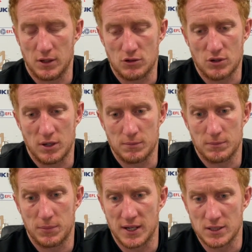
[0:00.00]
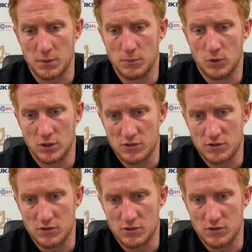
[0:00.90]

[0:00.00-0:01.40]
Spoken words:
try and play something more that